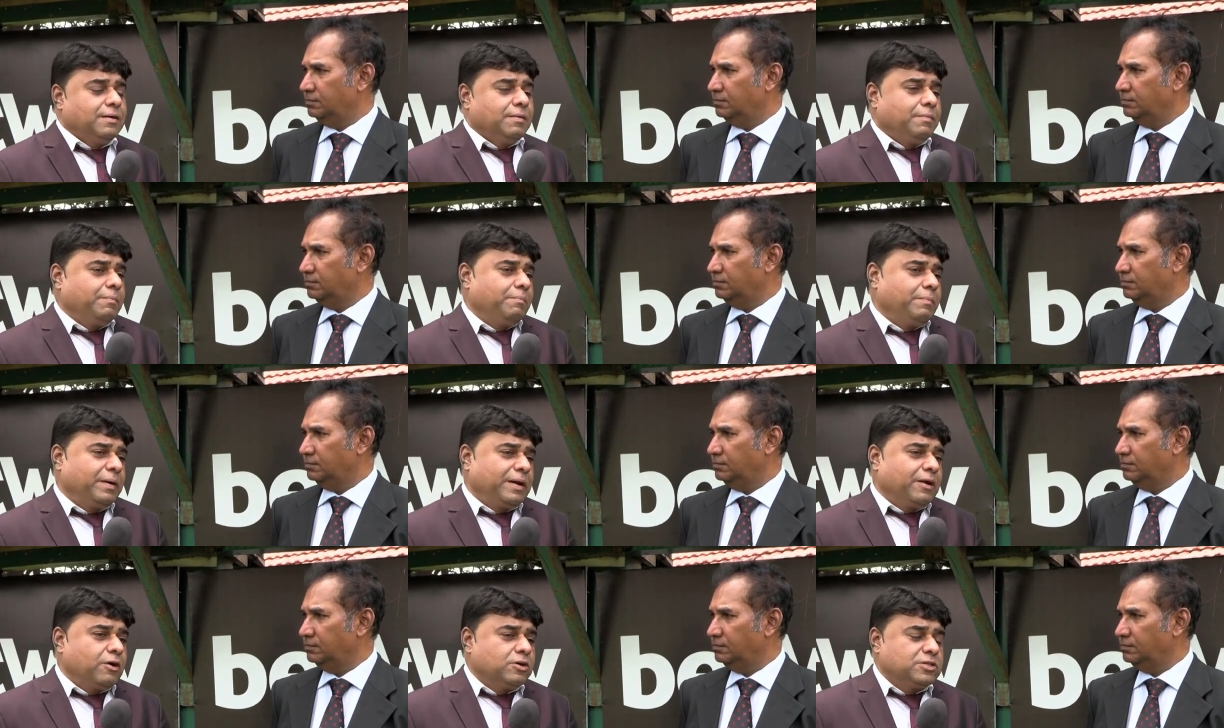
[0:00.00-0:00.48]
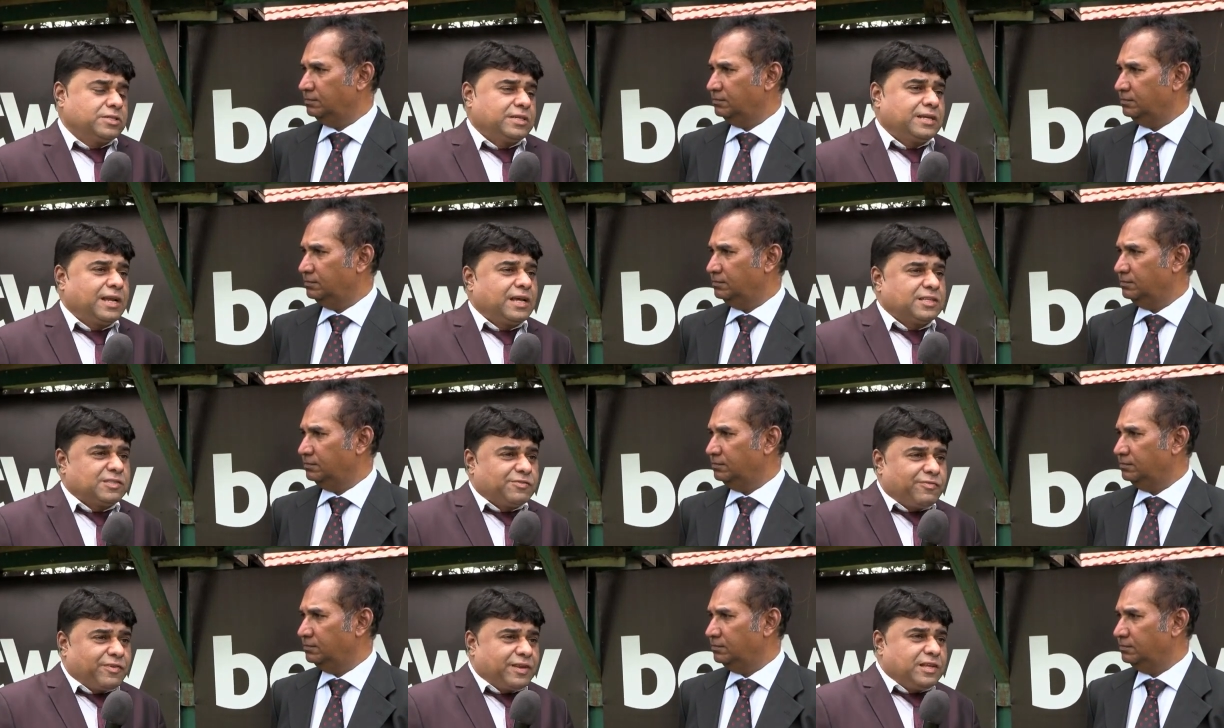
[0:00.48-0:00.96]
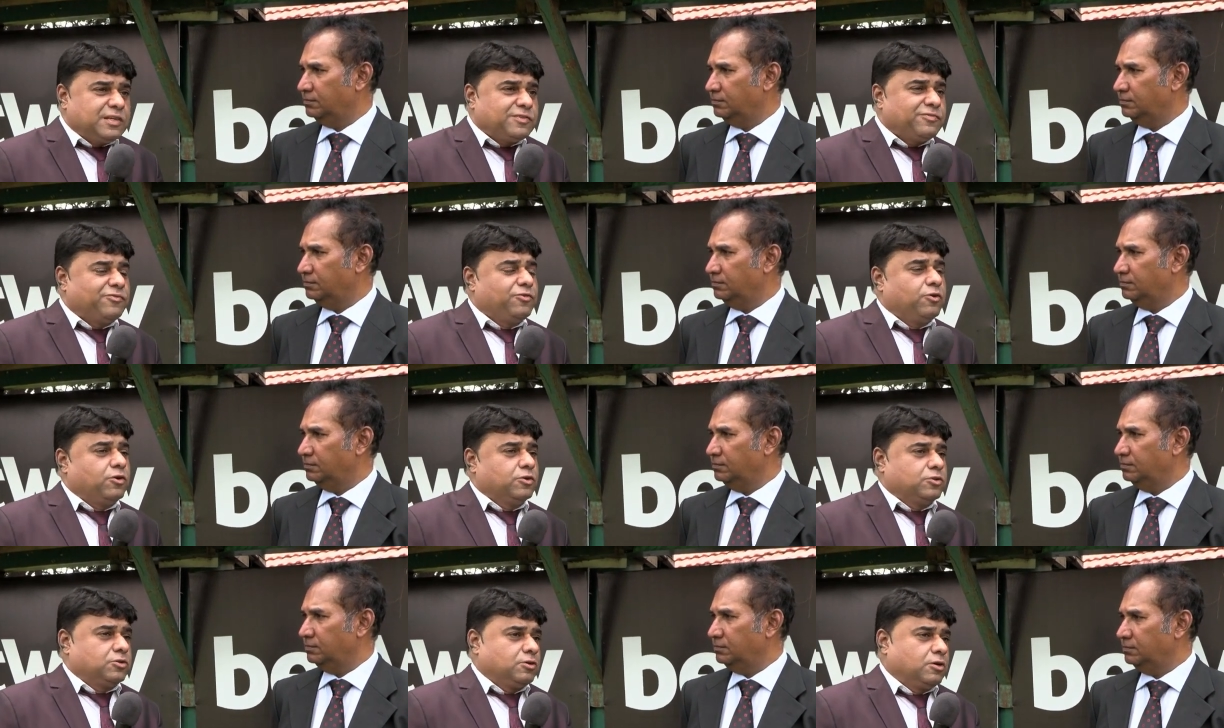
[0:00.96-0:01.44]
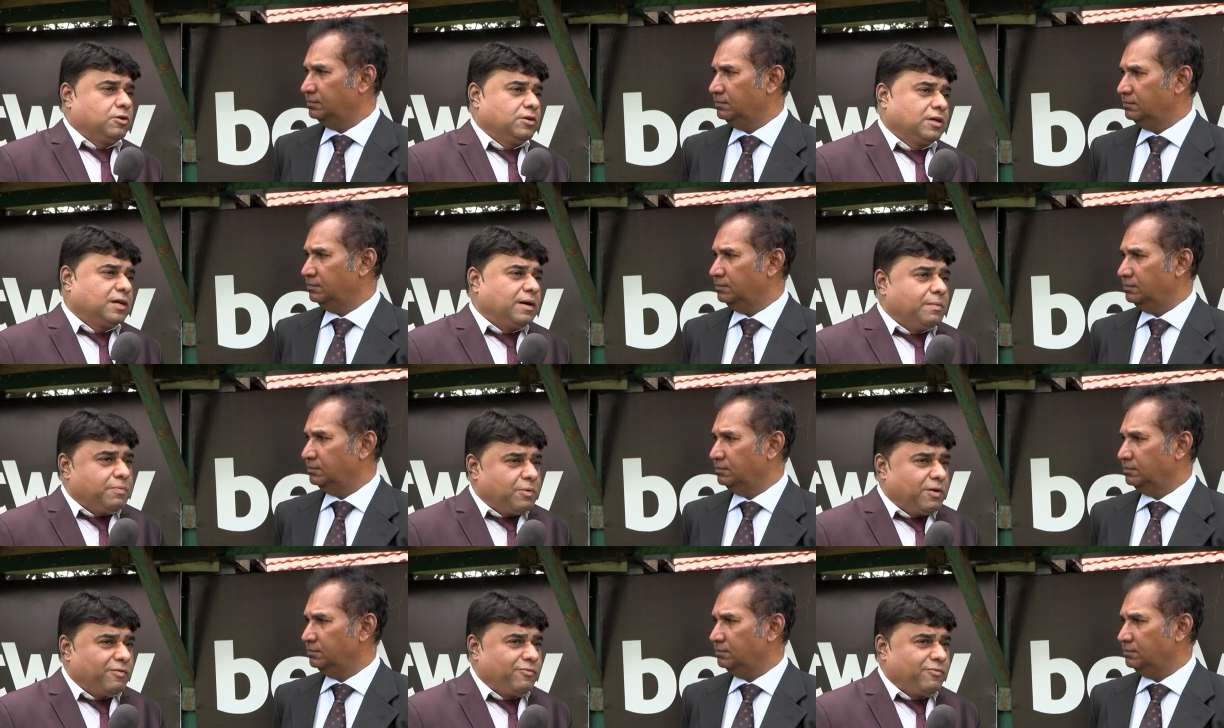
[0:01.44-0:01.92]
Speaker 1: because it has finished fourth on a couple of